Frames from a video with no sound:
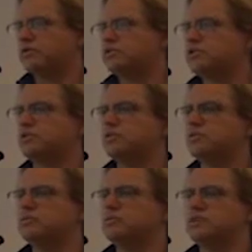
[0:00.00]

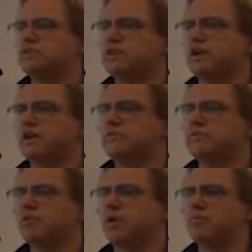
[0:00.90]
to the design of
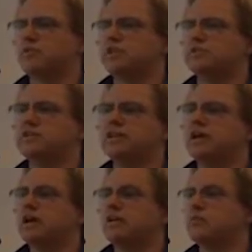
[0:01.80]
the properties.
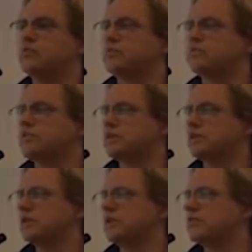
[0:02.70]
A number of
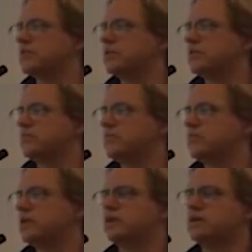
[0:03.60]

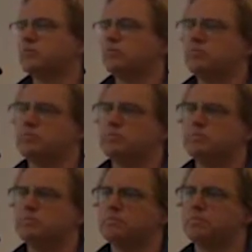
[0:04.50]
the
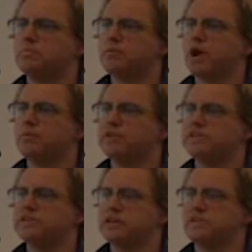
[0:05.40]

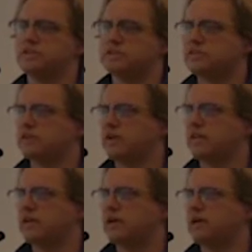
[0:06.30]
properties that are listed
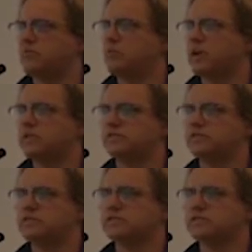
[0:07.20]
on
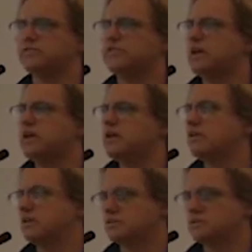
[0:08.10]
Brendan's list of
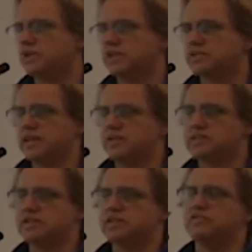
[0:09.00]
cultural
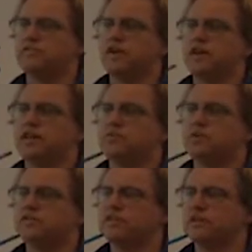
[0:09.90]
landscapes identified
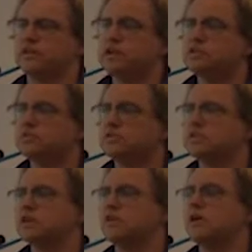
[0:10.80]
when the foundation
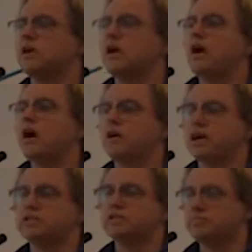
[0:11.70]
was here are
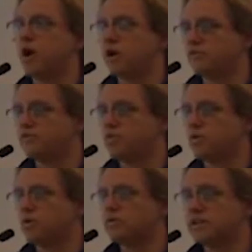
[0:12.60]
actually Part
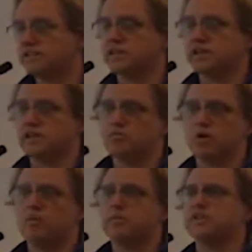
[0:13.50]
4 designated
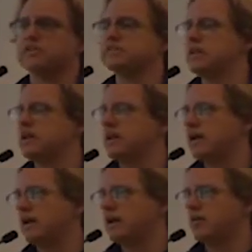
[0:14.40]
properties.
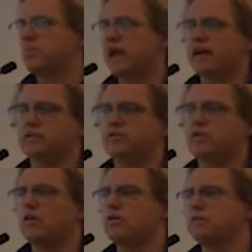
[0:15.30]
Allen
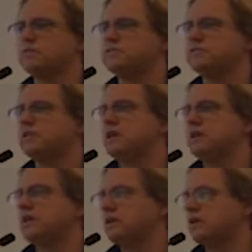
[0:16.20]
Gardens,
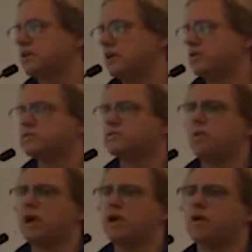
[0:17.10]
Clarence
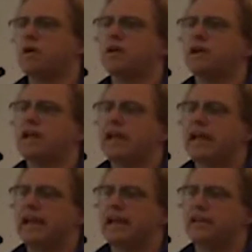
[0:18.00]
Square,
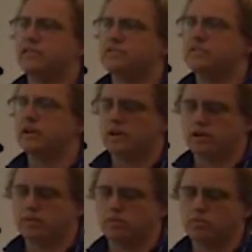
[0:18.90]
and
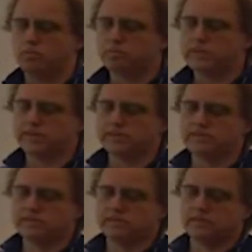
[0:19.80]

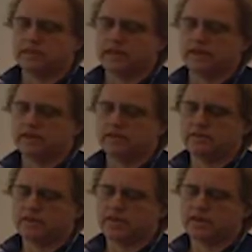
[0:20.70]
places like
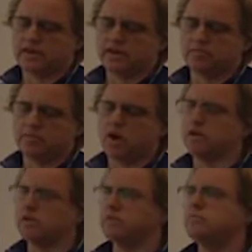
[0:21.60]
the
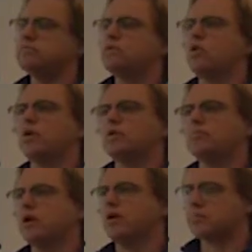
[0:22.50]
Garden Court
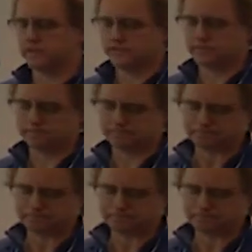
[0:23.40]
Apartments.